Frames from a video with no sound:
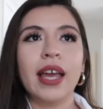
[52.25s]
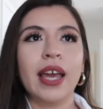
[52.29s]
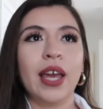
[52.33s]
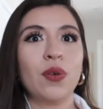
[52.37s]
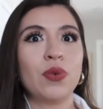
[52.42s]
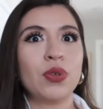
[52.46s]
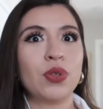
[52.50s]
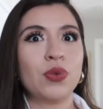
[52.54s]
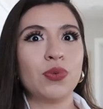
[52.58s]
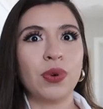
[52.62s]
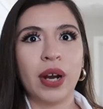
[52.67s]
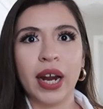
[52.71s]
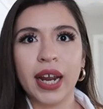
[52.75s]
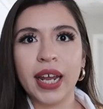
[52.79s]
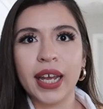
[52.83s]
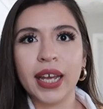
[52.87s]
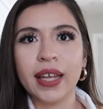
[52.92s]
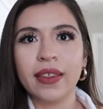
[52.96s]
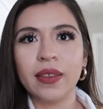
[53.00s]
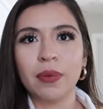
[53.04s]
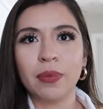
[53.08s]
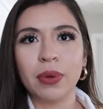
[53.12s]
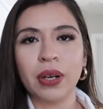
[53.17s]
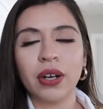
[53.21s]
It was right
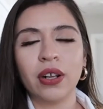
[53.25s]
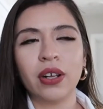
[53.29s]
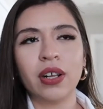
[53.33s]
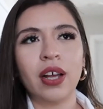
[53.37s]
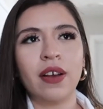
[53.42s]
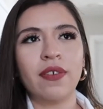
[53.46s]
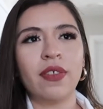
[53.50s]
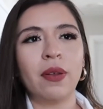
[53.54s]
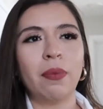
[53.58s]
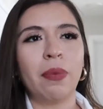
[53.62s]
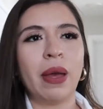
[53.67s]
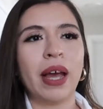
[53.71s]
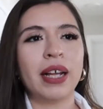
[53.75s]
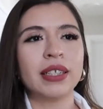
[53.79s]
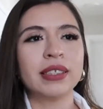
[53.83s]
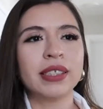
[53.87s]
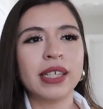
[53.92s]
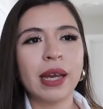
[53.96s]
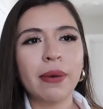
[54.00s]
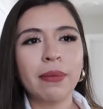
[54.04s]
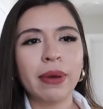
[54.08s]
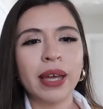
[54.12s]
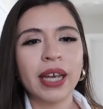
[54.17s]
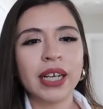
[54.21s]
in the middle of the
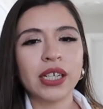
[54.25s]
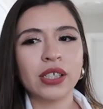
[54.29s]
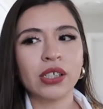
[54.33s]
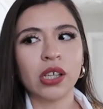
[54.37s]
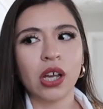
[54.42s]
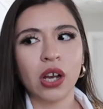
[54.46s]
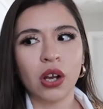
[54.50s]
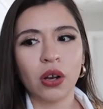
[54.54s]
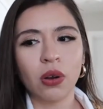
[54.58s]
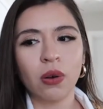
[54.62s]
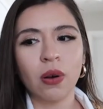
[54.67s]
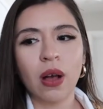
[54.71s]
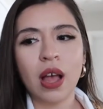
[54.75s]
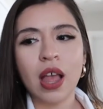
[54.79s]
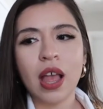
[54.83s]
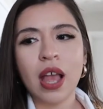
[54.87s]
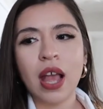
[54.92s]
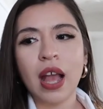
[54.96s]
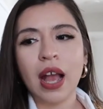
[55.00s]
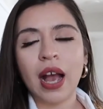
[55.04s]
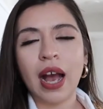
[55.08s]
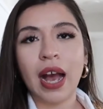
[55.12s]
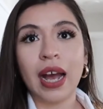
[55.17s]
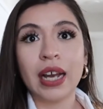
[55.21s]
pandemic, so
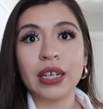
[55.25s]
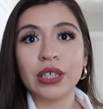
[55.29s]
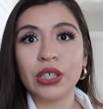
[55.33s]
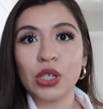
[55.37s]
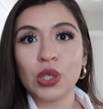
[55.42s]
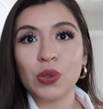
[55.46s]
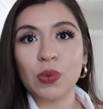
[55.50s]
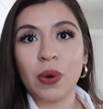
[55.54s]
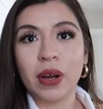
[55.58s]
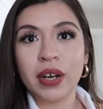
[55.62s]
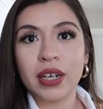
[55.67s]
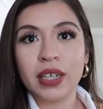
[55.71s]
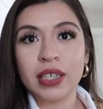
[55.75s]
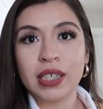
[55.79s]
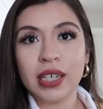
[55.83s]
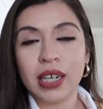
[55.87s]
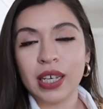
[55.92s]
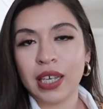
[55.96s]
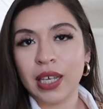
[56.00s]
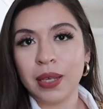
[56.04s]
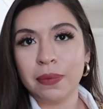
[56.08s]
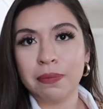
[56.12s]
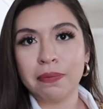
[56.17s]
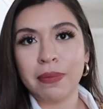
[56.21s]
I just wanted to
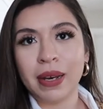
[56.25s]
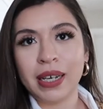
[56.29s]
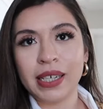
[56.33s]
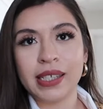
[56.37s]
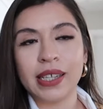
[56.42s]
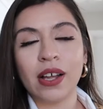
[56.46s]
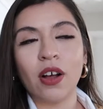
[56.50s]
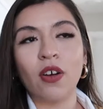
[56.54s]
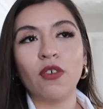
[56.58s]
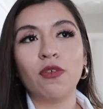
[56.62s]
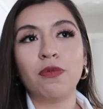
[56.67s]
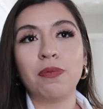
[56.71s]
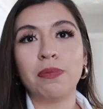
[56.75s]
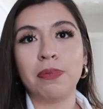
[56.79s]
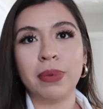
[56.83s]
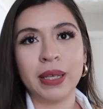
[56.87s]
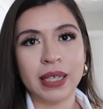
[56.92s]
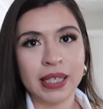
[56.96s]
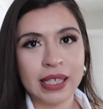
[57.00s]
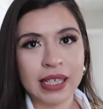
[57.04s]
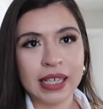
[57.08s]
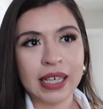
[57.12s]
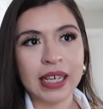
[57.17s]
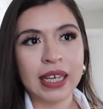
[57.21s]
keep myself
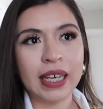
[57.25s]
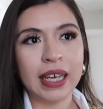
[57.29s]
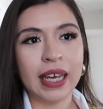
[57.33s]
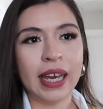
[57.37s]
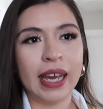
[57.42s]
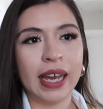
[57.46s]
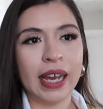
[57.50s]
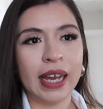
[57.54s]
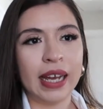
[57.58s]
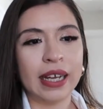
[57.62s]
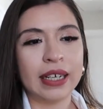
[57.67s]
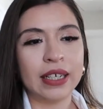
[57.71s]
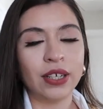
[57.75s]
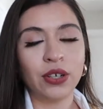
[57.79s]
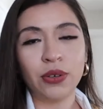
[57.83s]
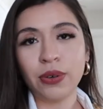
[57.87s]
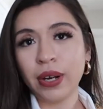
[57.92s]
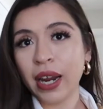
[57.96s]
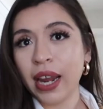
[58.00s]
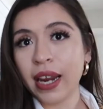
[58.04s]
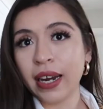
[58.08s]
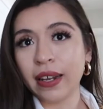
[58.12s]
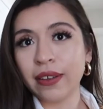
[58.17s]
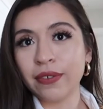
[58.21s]
busy and
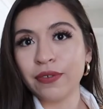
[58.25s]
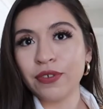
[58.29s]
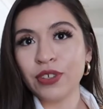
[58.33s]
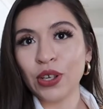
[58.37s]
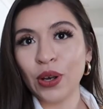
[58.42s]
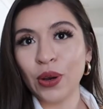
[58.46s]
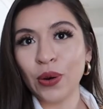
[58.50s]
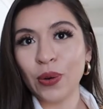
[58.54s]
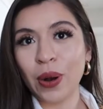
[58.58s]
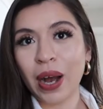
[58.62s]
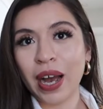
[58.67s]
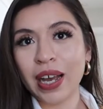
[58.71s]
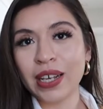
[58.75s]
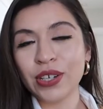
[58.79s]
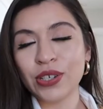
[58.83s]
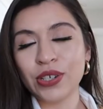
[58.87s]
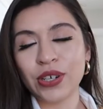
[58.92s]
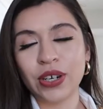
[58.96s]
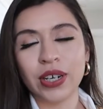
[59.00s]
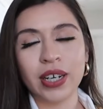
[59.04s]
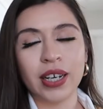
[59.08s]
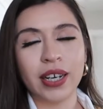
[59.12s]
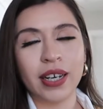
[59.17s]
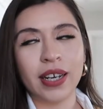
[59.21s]
creative. So I
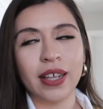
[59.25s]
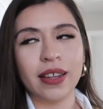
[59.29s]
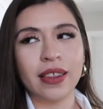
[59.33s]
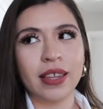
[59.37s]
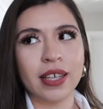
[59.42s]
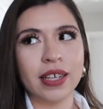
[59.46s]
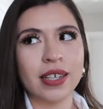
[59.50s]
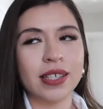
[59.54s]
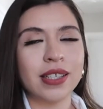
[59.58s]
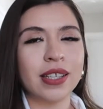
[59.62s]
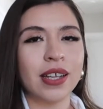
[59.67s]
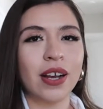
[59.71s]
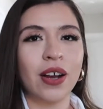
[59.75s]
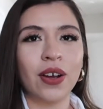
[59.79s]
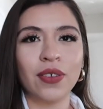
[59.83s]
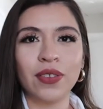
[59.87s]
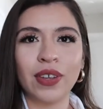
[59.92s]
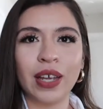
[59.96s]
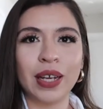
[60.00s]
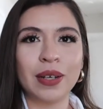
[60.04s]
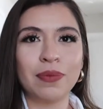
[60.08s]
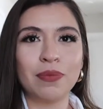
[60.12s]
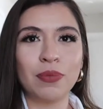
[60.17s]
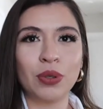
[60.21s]
started this
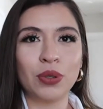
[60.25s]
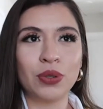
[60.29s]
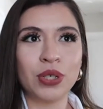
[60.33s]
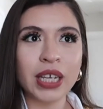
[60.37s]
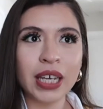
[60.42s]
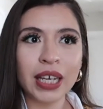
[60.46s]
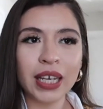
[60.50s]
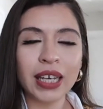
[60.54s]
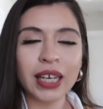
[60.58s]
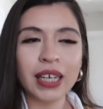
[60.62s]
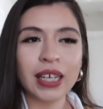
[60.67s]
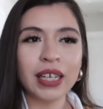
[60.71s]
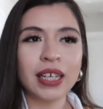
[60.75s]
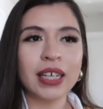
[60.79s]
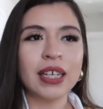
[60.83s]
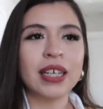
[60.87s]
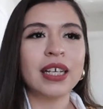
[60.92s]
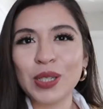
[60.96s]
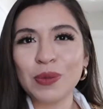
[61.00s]
online boutique.